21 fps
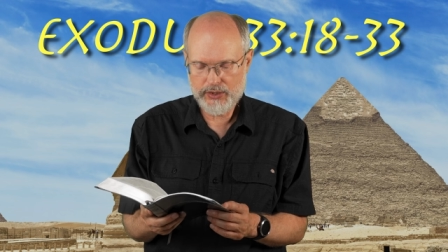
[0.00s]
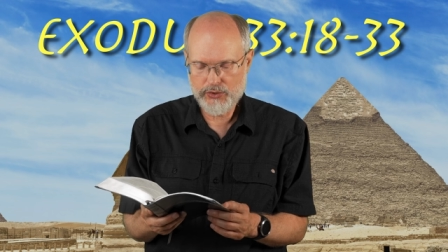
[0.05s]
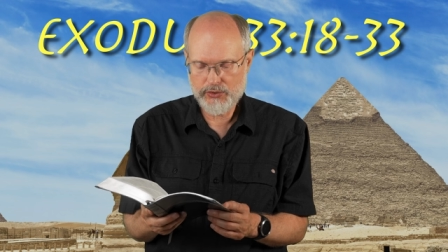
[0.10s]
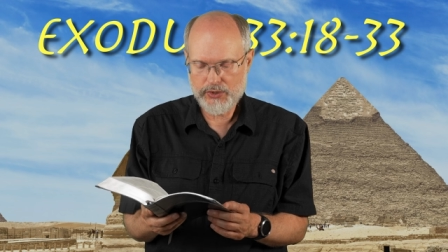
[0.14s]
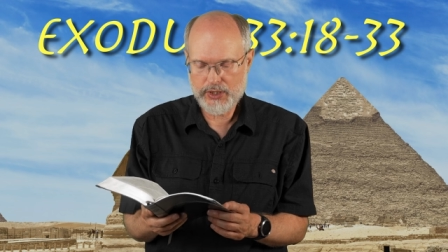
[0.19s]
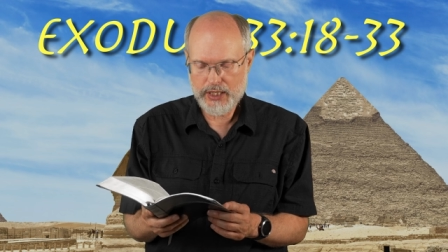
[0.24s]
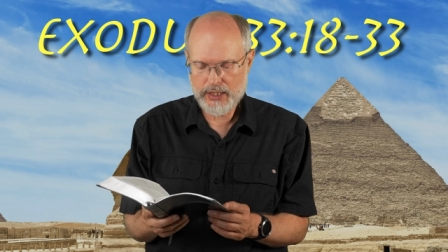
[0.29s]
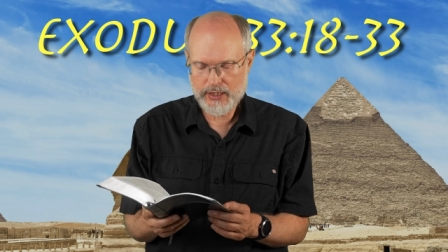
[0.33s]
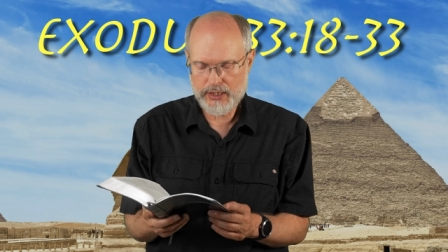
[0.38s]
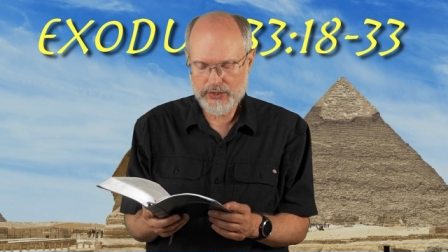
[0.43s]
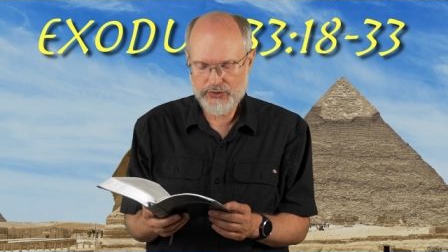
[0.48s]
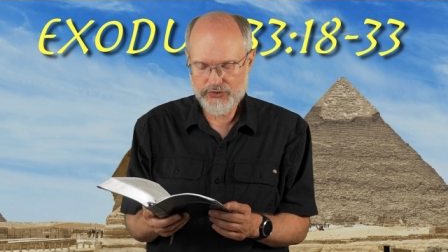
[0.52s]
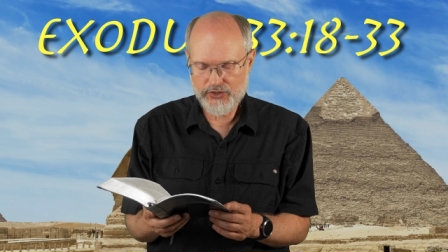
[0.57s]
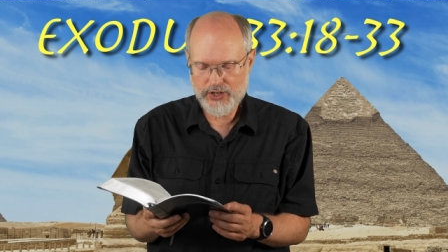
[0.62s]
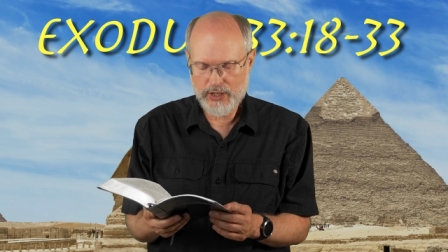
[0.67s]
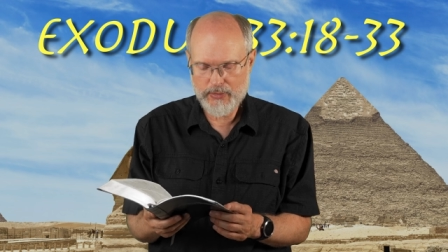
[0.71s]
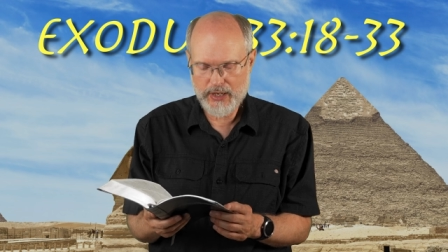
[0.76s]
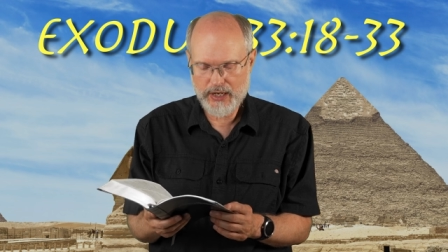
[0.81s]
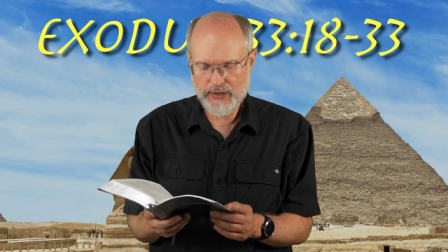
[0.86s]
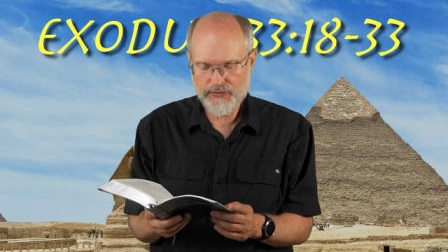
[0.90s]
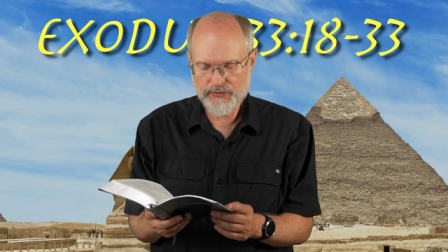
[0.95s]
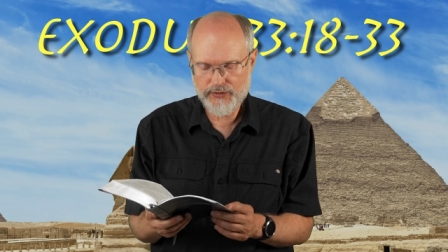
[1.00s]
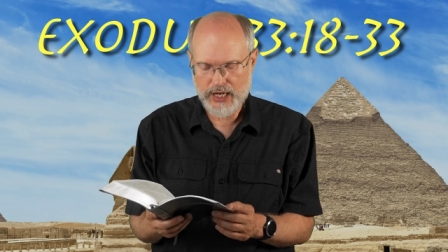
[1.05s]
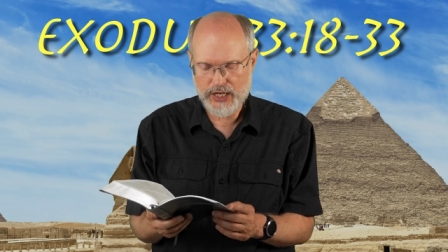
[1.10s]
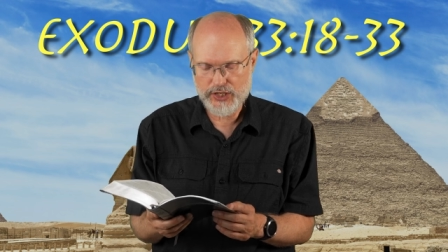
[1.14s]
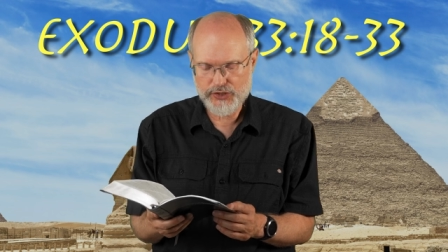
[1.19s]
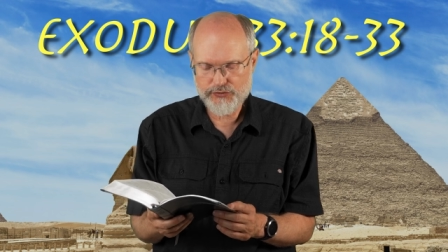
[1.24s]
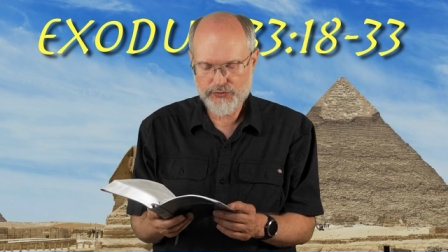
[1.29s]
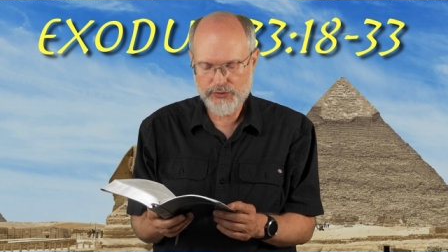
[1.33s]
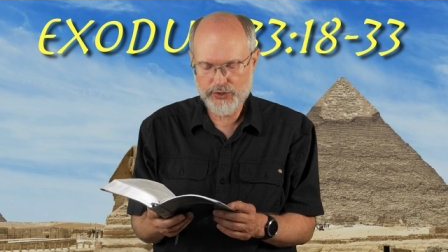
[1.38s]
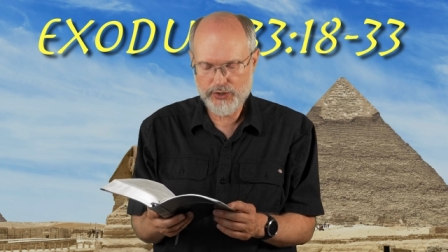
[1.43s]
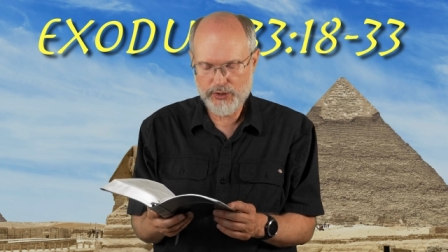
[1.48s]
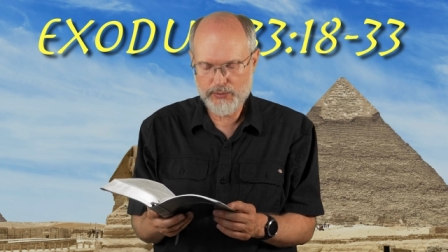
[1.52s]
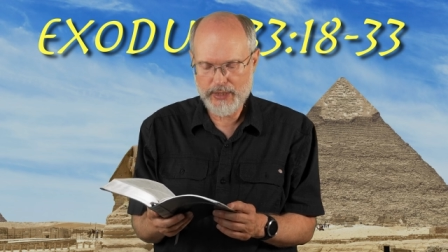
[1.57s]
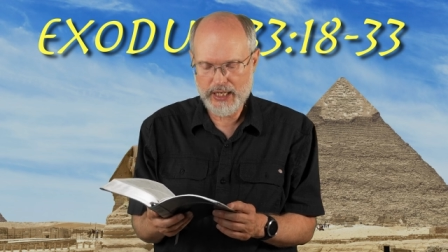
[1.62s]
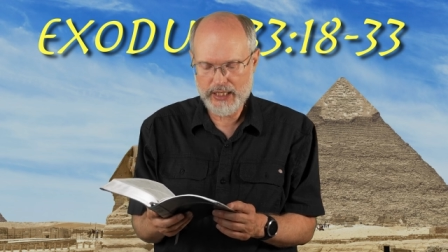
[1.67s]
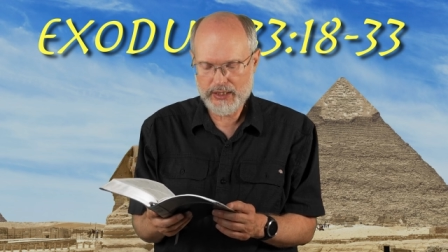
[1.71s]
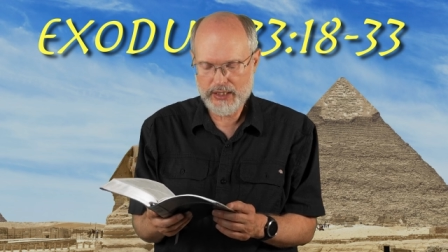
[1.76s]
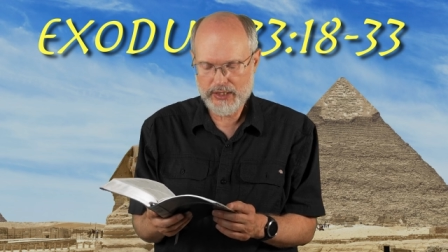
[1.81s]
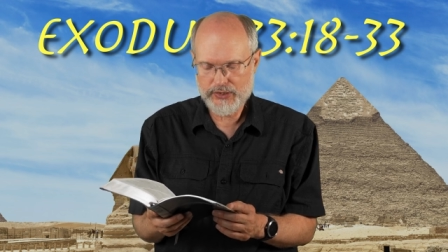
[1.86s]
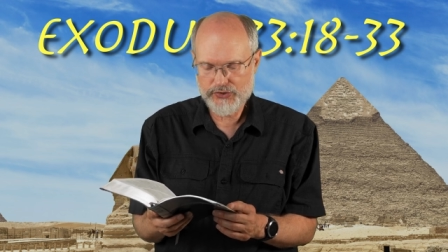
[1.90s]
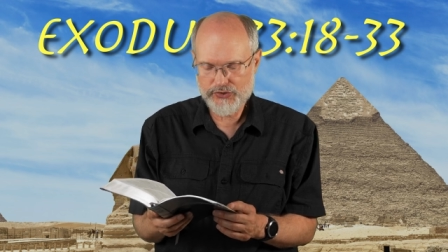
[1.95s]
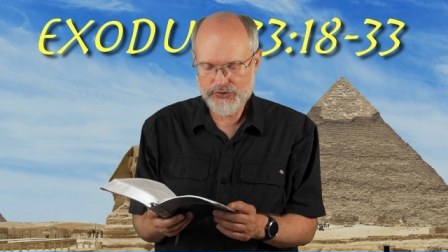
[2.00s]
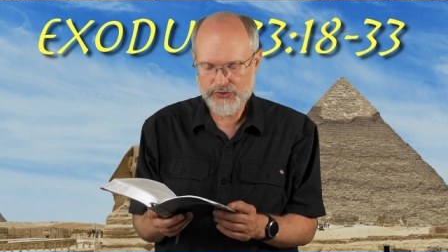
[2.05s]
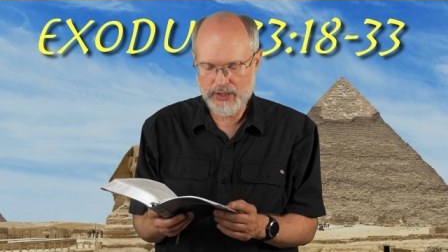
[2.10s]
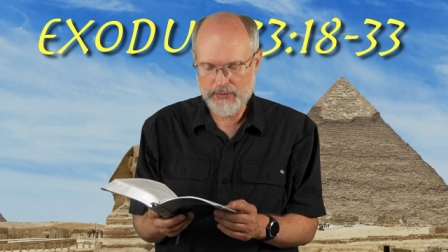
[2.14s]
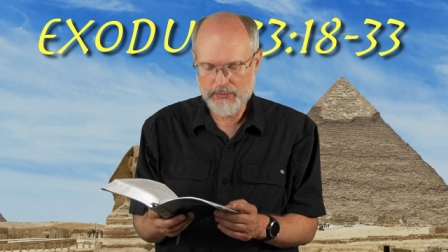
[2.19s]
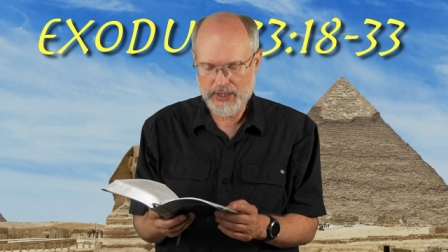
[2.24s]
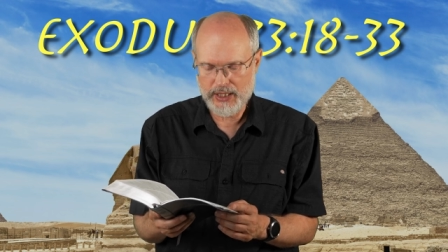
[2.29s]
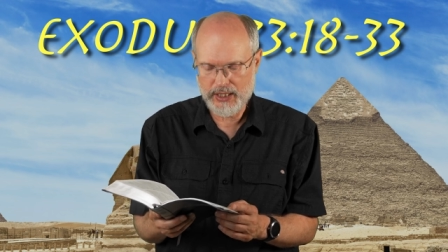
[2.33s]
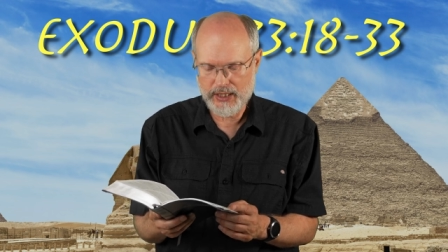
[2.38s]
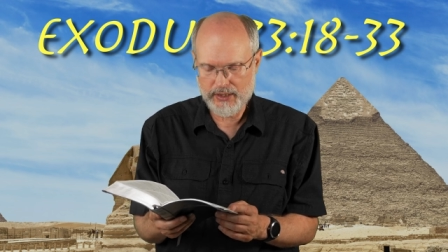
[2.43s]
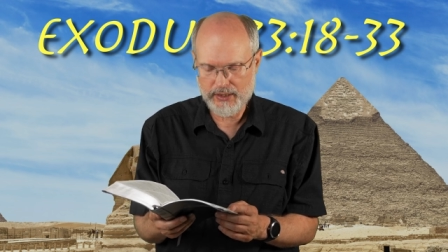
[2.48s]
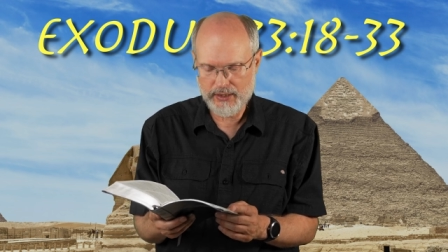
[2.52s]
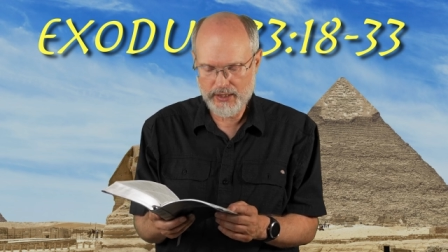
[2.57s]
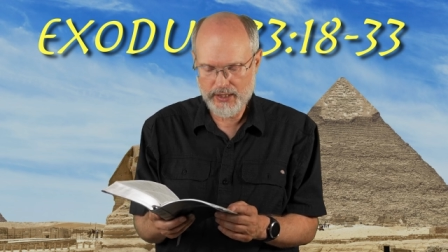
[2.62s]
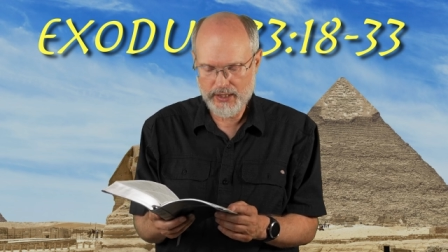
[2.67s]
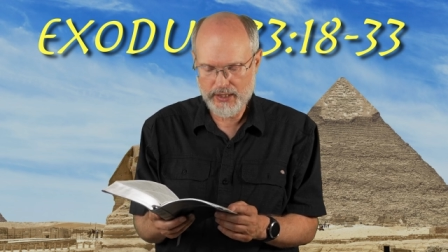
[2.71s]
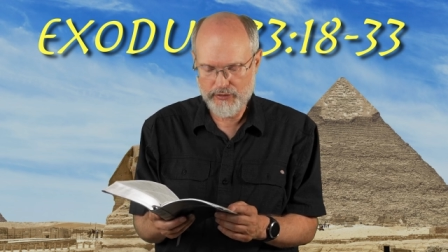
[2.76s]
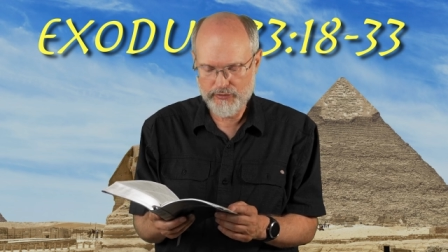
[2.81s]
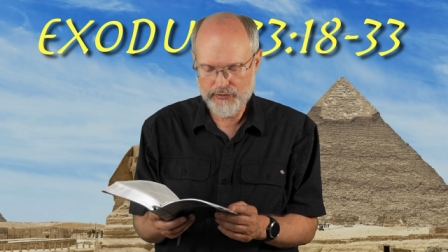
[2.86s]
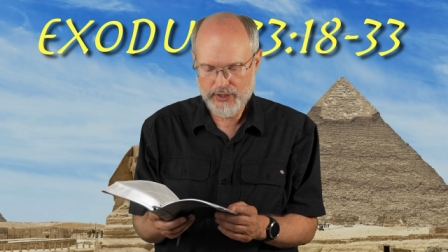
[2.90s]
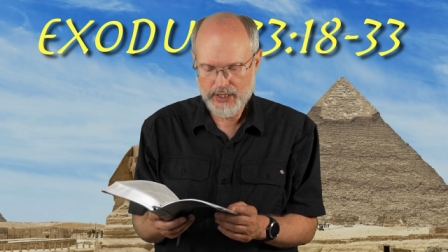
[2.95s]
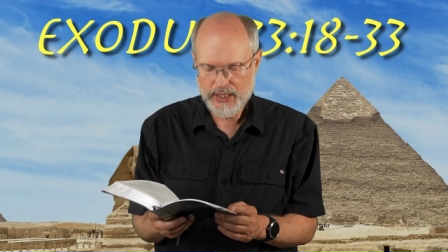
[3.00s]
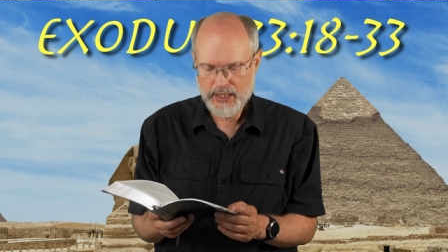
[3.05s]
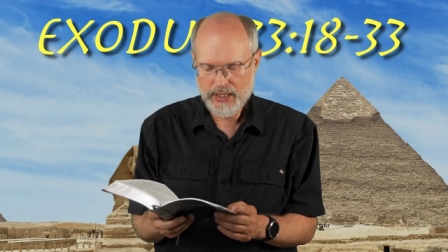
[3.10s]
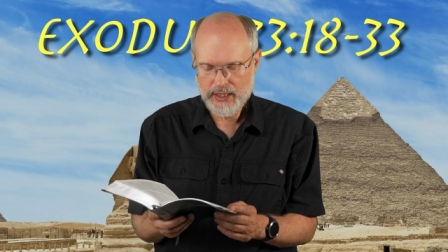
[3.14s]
You cannot see my face, for no man can see me and live.